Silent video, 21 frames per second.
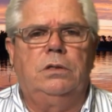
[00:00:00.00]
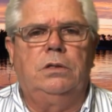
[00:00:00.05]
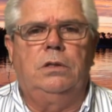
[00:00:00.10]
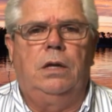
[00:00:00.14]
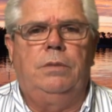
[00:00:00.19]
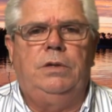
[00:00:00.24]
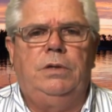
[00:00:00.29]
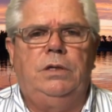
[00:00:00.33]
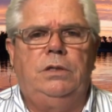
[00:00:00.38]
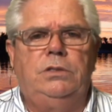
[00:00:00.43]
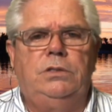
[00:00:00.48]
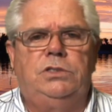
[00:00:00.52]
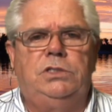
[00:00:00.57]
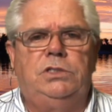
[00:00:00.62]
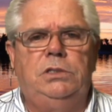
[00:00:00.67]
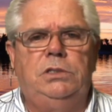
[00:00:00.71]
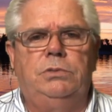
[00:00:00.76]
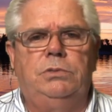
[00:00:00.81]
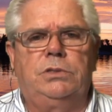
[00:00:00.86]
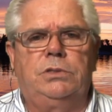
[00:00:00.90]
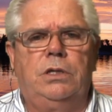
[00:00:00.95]
I mean,
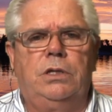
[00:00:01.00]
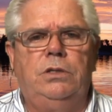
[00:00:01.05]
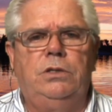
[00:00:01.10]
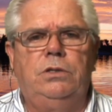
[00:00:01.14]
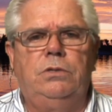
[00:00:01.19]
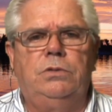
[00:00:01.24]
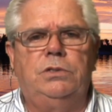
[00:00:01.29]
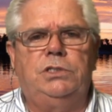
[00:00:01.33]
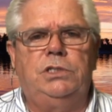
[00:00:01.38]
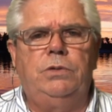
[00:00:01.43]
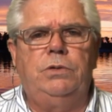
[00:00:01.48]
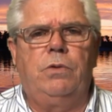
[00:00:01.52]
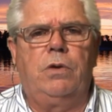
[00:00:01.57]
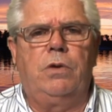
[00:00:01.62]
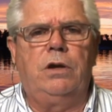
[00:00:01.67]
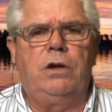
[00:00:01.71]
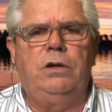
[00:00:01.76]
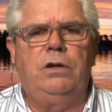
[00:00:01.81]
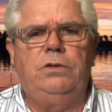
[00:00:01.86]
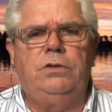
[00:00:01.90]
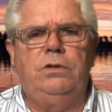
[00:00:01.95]
she was going to do what she
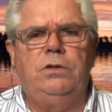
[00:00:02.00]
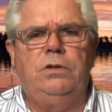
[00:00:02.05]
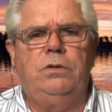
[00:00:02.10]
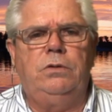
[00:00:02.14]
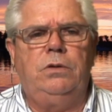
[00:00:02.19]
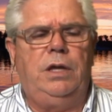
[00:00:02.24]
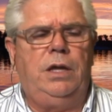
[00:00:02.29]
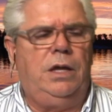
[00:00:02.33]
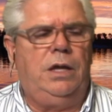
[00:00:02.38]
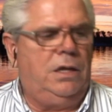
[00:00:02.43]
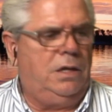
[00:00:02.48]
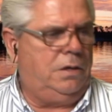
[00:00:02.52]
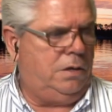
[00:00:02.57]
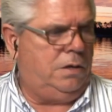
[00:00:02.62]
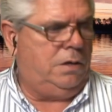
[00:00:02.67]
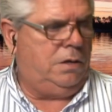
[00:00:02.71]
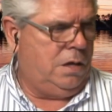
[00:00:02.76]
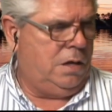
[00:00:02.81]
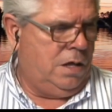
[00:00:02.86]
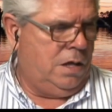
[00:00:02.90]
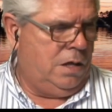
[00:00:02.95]
wanted to do,
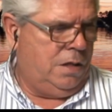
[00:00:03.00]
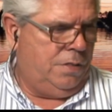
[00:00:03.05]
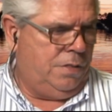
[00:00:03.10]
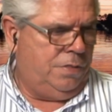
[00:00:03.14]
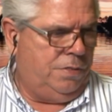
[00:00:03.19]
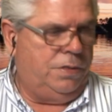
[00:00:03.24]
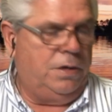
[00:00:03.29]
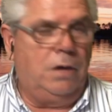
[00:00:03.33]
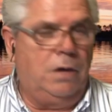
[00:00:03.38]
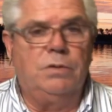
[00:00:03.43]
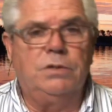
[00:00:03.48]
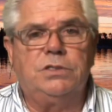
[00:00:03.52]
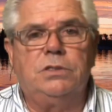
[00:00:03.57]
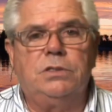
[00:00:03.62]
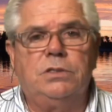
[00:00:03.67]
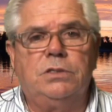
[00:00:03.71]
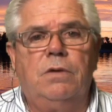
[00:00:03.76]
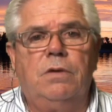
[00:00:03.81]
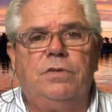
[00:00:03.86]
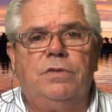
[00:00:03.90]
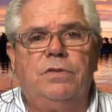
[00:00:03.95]
and there was
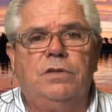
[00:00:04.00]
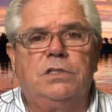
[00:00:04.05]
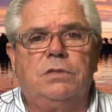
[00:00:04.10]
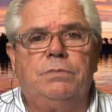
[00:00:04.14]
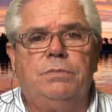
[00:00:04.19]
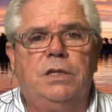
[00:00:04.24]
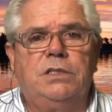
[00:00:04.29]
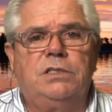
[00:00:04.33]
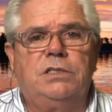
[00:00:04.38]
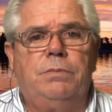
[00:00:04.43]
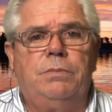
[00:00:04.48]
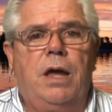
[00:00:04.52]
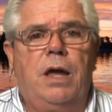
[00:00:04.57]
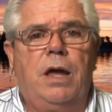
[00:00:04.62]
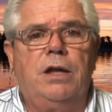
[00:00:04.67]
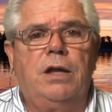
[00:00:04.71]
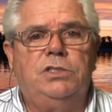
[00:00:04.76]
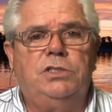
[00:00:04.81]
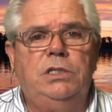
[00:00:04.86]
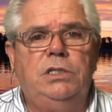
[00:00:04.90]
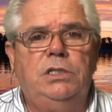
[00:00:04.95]
no offensive bets about
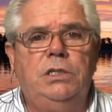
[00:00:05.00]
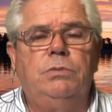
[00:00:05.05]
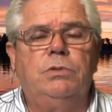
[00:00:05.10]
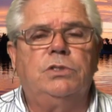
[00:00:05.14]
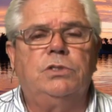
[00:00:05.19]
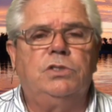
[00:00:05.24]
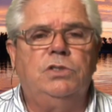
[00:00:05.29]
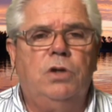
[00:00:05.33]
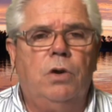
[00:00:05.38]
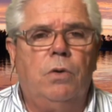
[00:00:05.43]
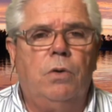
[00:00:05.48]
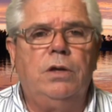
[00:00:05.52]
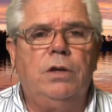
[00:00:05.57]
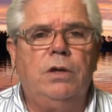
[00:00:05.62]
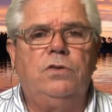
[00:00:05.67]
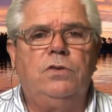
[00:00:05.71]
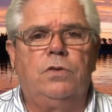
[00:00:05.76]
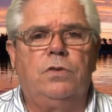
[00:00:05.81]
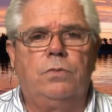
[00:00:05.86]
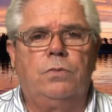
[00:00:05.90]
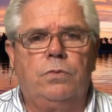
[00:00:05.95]
it. She was going
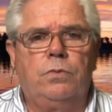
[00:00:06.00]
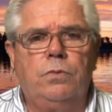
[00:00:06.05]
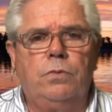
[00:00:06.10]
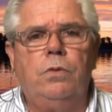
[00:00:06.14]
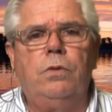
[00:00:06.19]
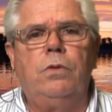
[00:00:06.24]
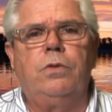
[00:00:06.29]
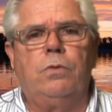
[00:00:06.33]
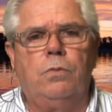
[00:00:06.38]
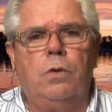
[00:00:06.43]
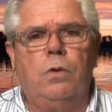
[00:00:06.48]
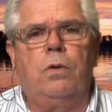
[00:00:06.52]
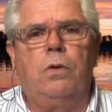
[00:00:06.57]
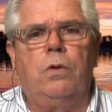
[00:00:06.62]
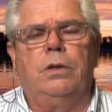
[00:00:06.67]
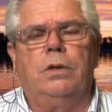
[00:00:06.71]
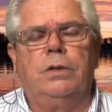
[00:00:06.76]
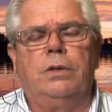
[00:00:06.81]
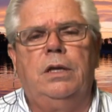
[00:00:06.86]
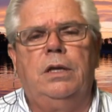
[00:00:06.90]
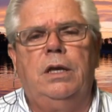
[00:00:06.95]
to rule the
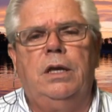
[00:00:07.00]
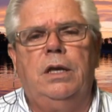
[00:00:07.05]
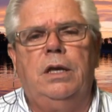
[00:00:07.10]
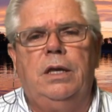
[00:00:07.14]
world.